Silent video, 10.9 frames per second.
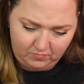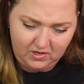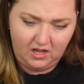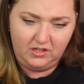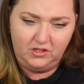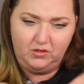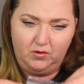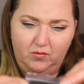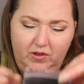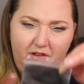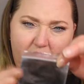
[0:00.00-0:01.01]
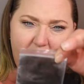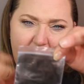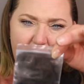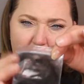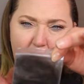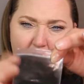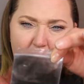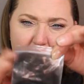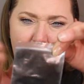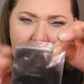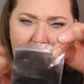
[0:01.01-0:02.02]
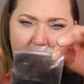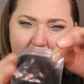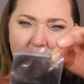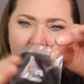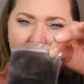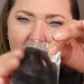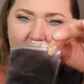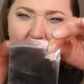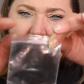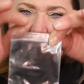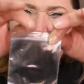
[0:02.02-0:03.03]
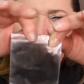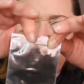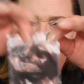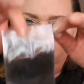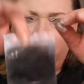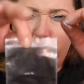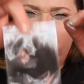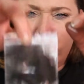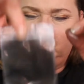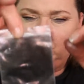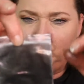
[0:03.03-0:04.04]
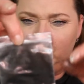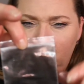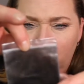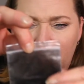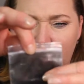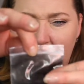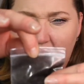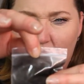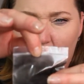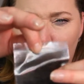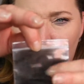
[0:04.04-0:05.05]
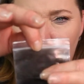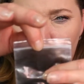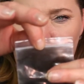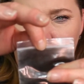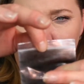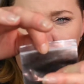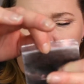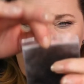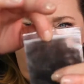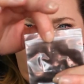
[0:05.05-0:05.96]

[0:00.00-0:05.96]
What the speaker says: I'm not sure whether this is supposed to be kind of like a true black or whether it's